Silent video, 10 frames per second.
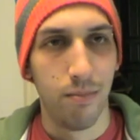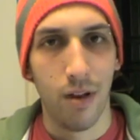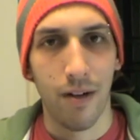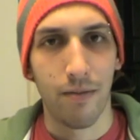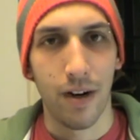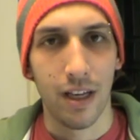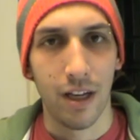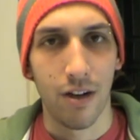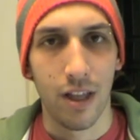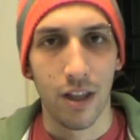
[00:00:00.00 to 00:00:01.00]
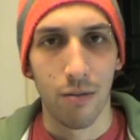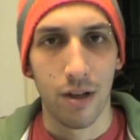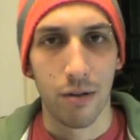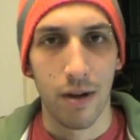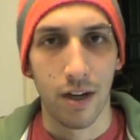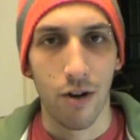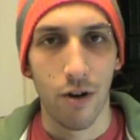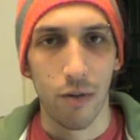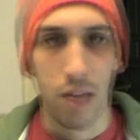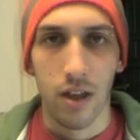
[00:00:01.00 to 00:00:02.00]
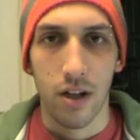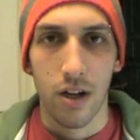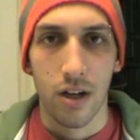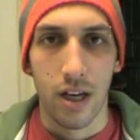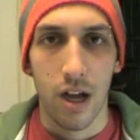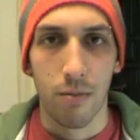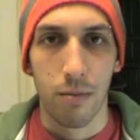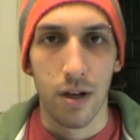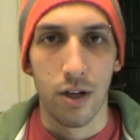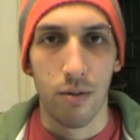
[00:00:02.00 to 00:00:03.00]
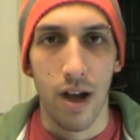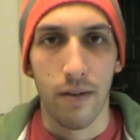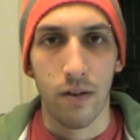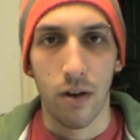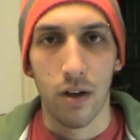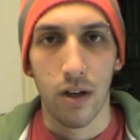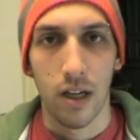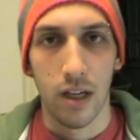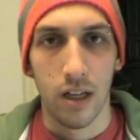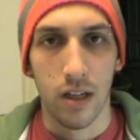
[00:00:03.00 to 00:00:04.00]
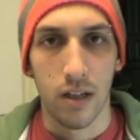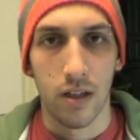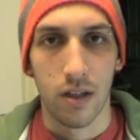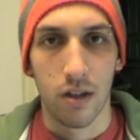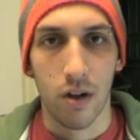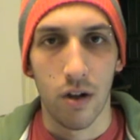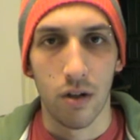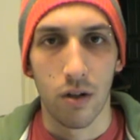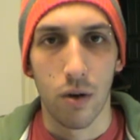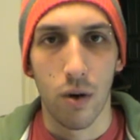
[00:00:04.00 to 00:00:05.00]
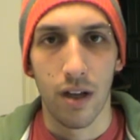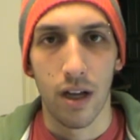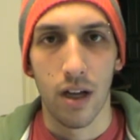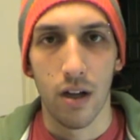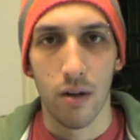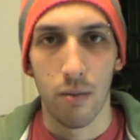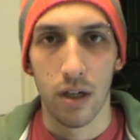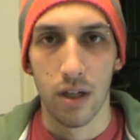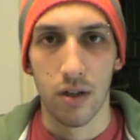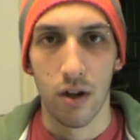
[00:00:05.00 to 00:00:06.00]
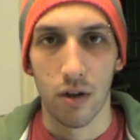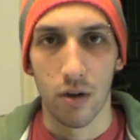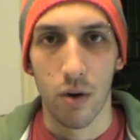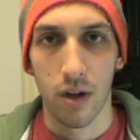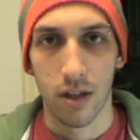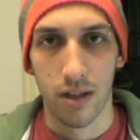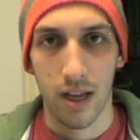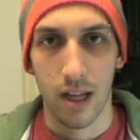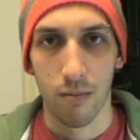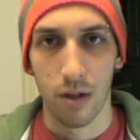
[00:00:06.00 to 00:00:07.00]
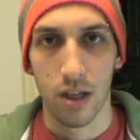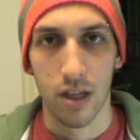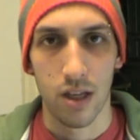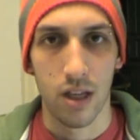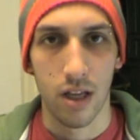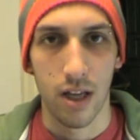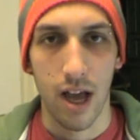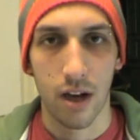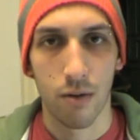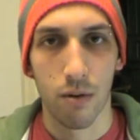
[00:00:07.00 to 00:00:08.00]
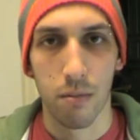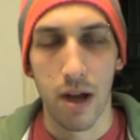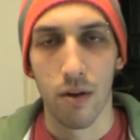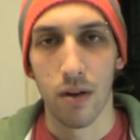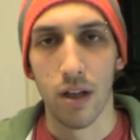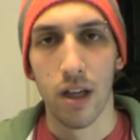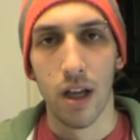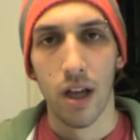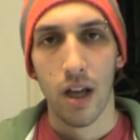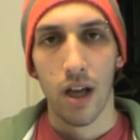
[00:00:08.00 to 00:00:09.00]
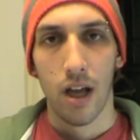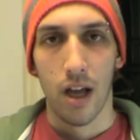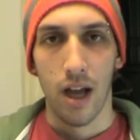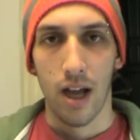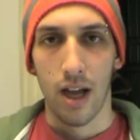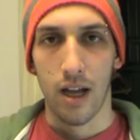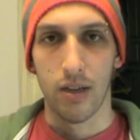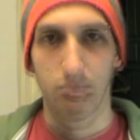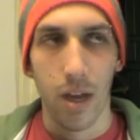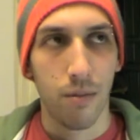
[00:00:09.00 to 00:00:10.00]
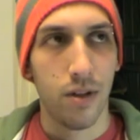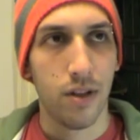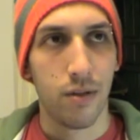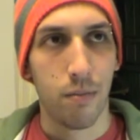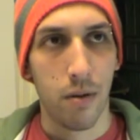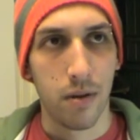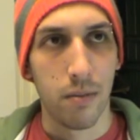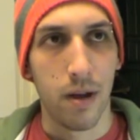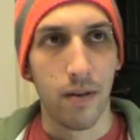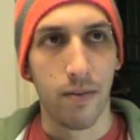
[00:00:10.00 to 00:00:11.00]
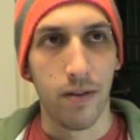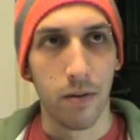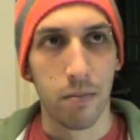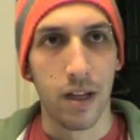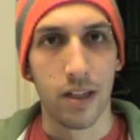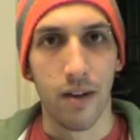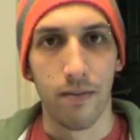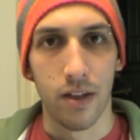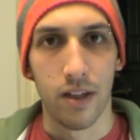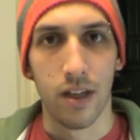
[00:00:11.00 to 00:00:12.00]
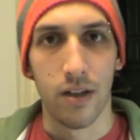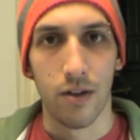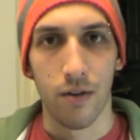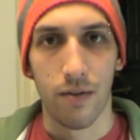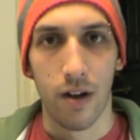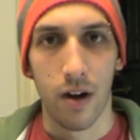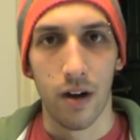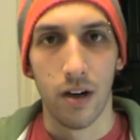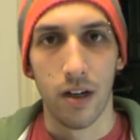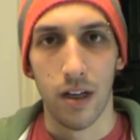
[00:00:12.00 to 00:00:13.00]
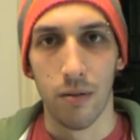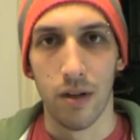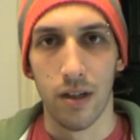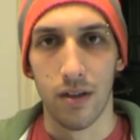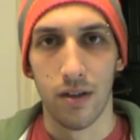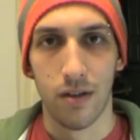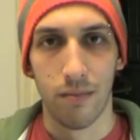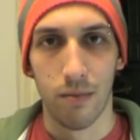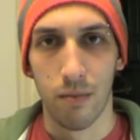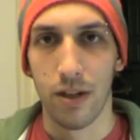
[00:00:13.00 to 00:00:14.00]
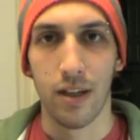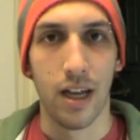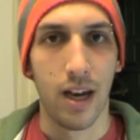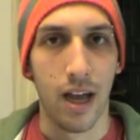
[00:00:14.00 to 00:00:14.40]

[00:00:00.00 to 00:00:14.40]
A lot friendlier than the ones back home. The other town we went to after is called Koya, which is on Koyosan, which is the actual mountain. That was probably my favorite place I've visited so far. It was, once again,